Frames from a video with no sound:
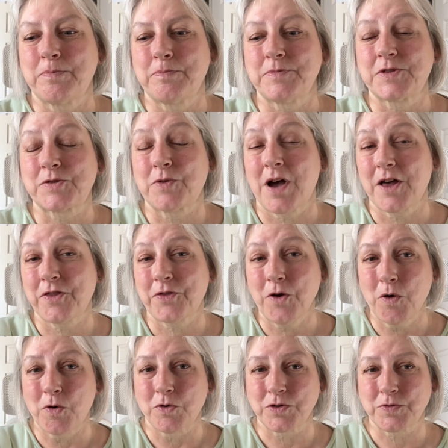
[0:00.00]
So I
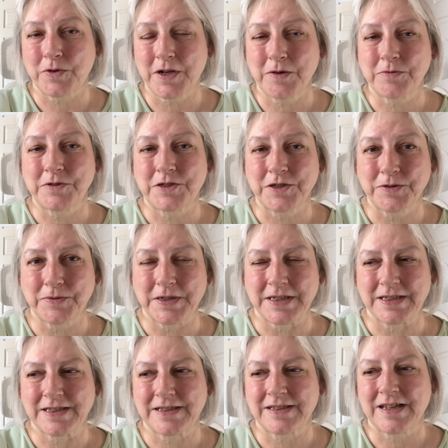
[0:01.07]
thought what I would do
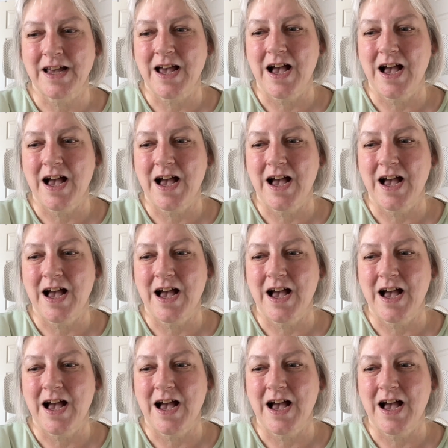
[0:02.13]
is